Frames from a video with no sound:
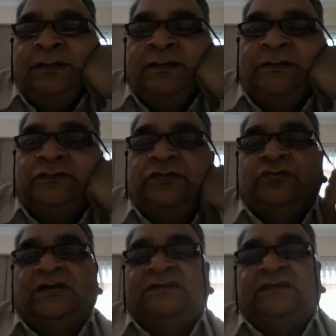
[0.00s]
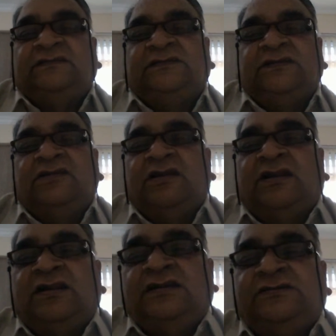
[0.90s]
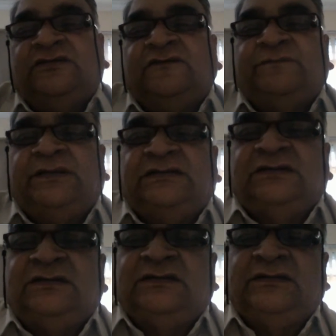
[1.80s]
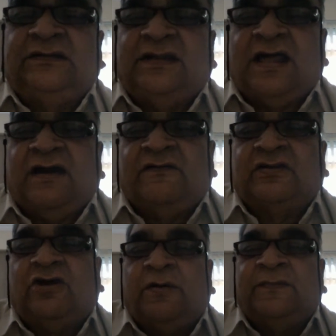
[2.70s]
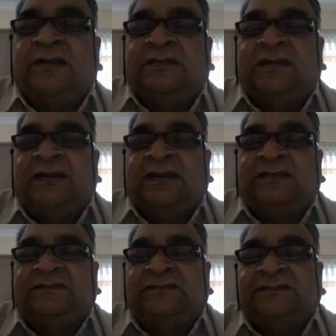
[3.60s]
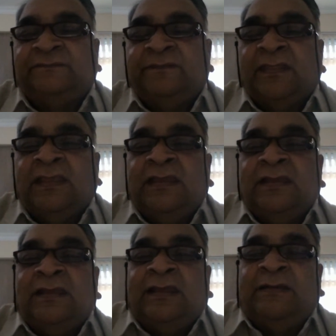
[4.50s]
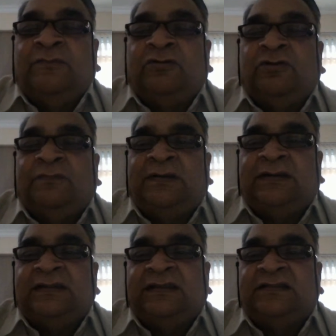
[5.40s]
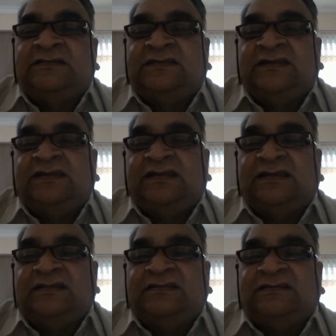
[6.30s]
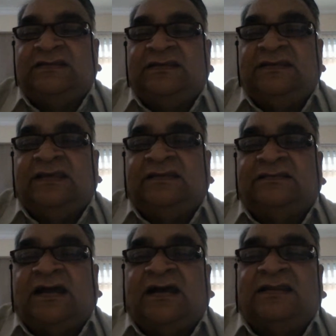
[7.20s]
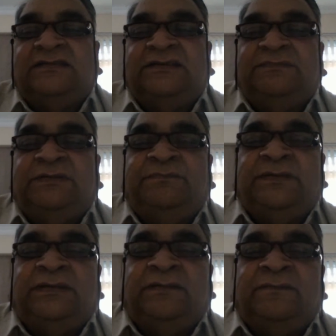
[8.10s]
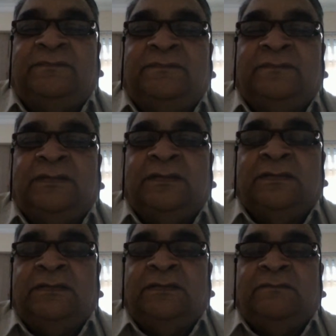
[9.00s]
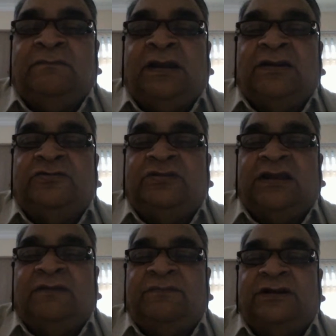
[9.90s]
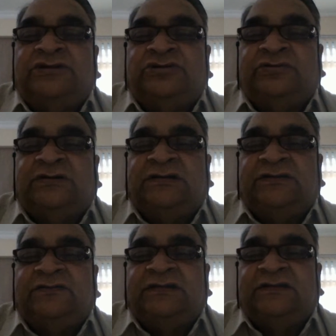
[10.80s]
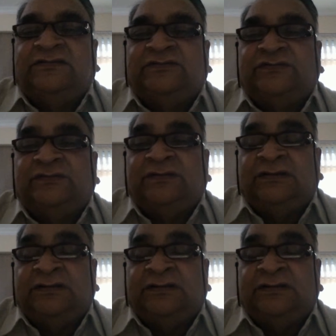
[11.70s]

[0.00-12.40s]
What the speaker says: So to assess the general condition of patient, our common grid is hemoglobin, TLC, DLC, ESR, GBP, blood urea, blood sugar, urine stool.